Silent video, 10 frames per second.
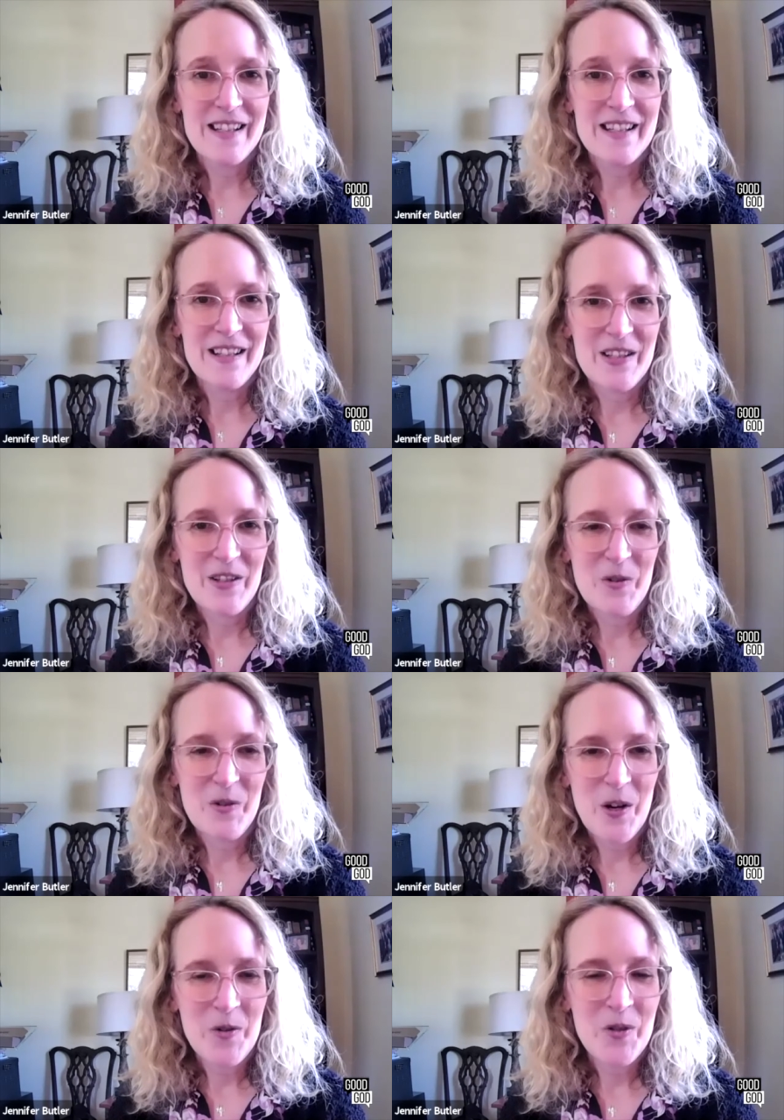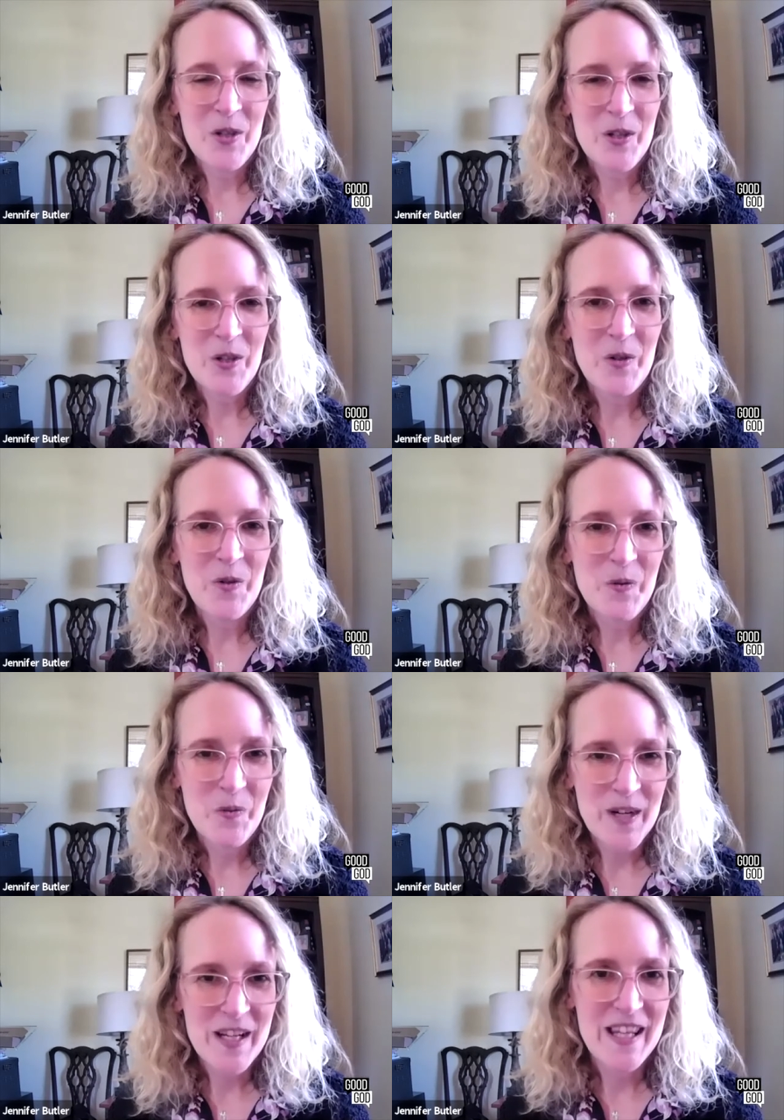to go to
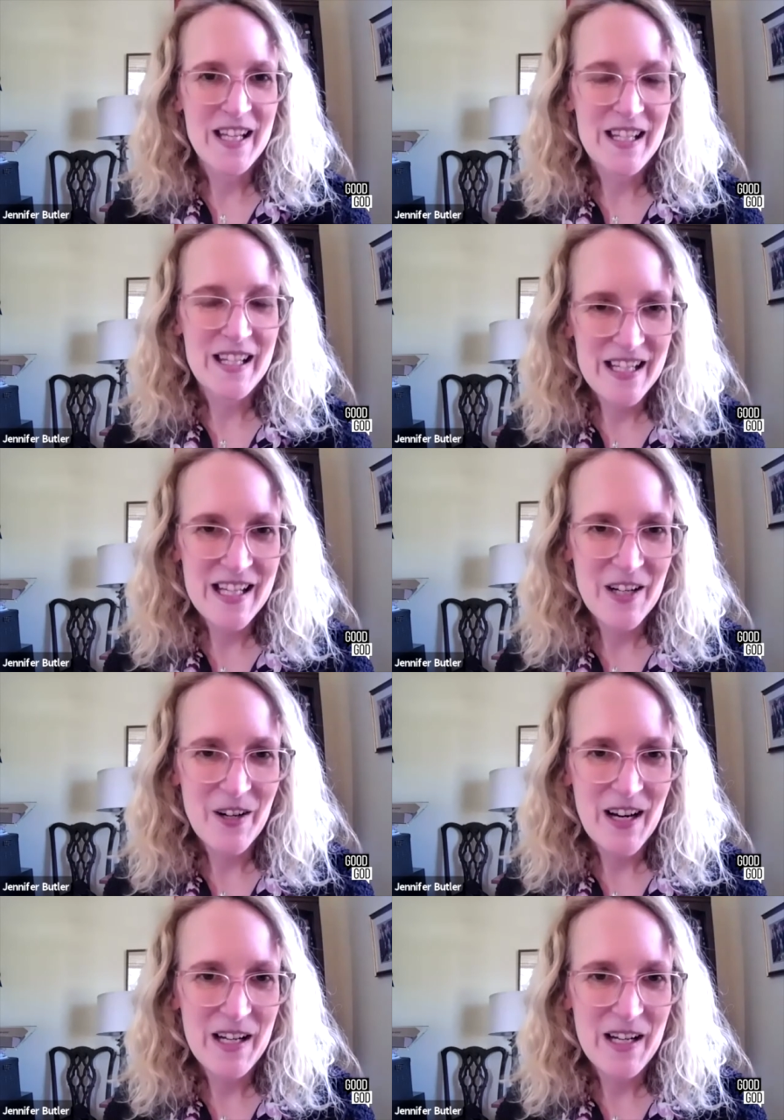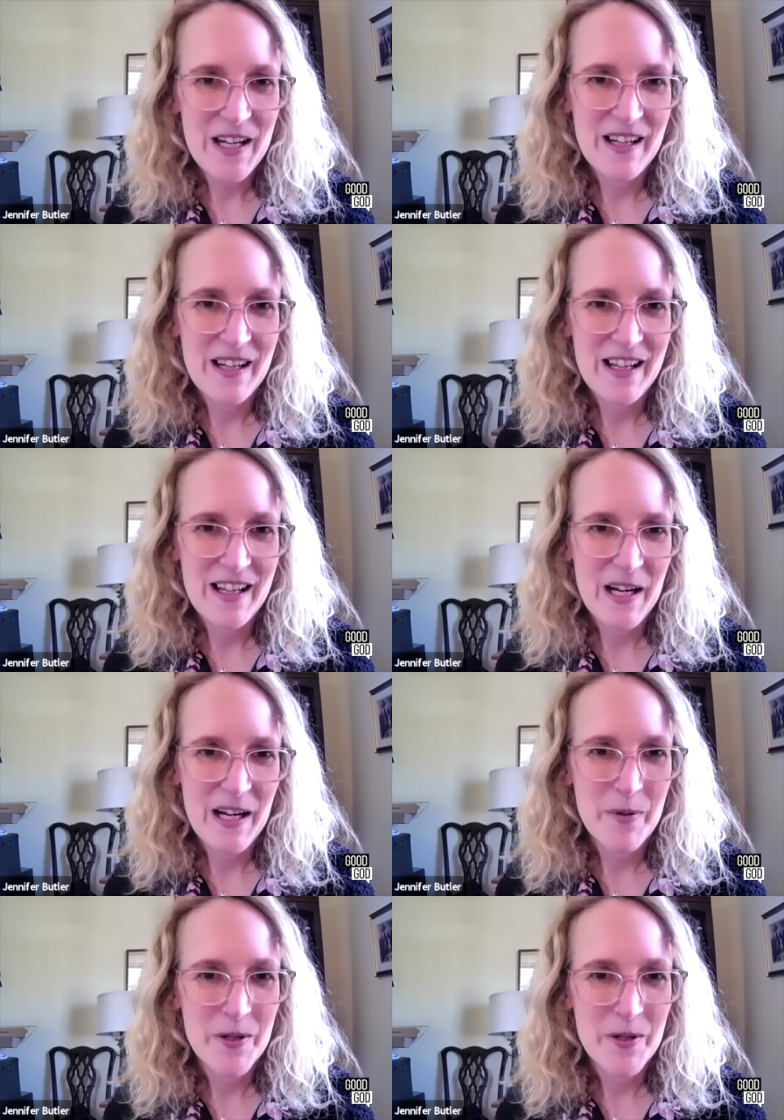one of the desegregated Atlanta
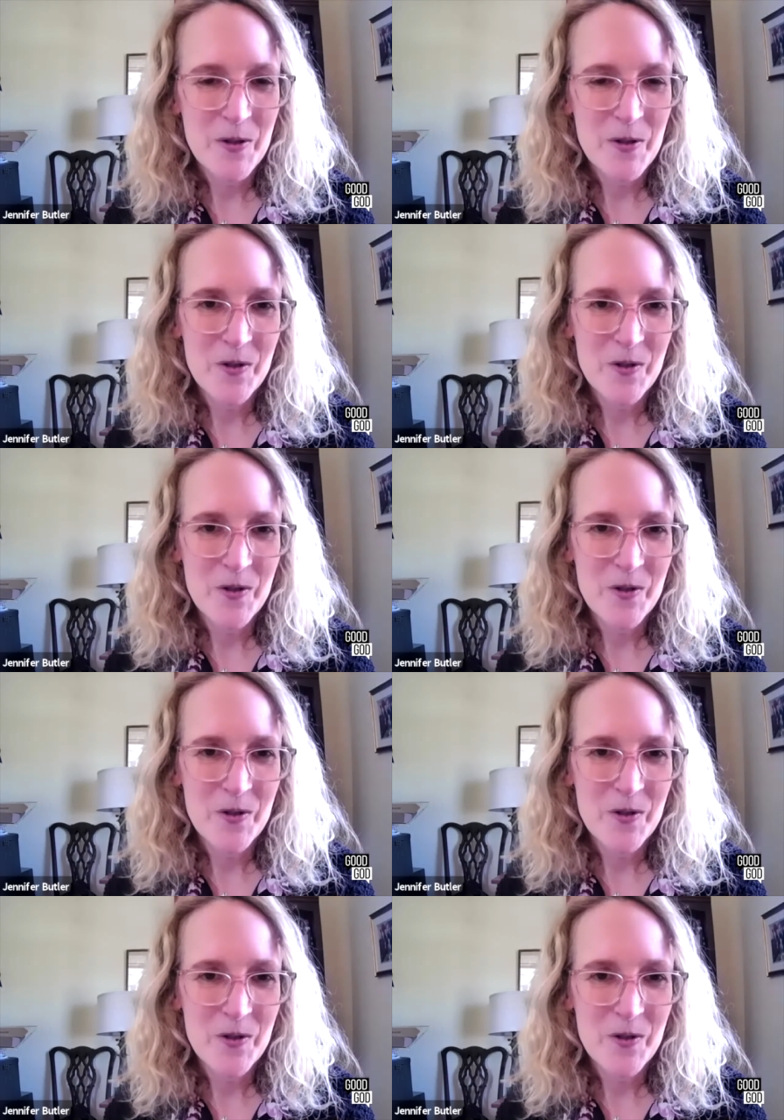public schools.